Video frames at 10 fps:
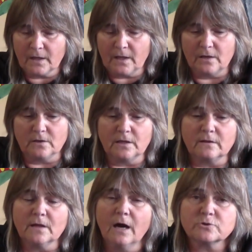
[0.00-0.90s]
in
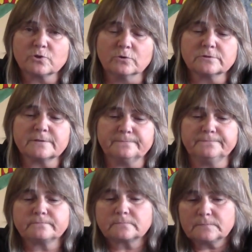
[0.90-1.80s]
households.
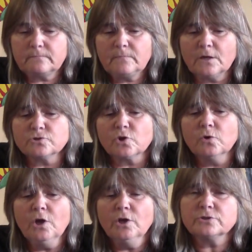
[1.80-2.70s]

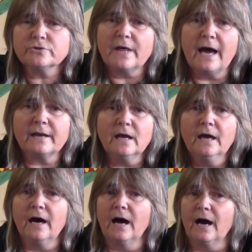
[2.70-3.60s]
So do that.
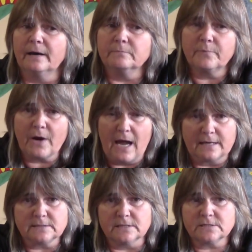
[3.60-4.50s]

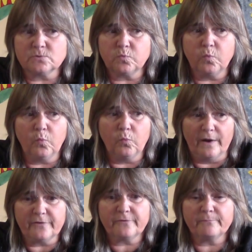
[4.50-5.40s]
Practice
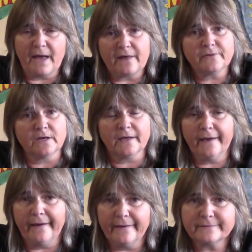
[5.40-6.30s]
with bathing a
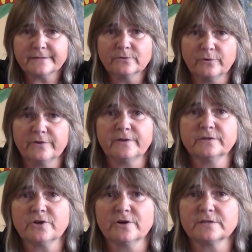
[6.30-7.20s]
cat with
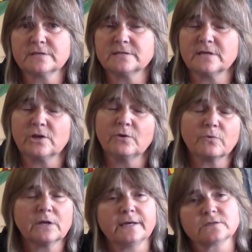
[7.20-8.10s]
these harnesses. It
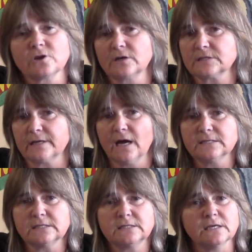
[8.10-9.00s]
really is, honestly
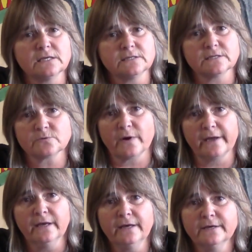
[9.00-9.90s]
guys, it's the easiest
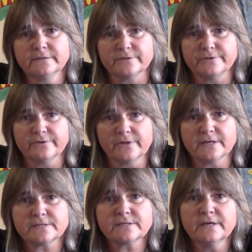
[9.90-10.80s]
way to do
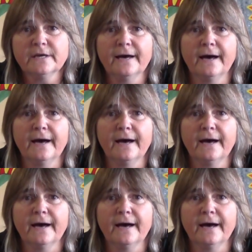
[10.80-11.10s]
this.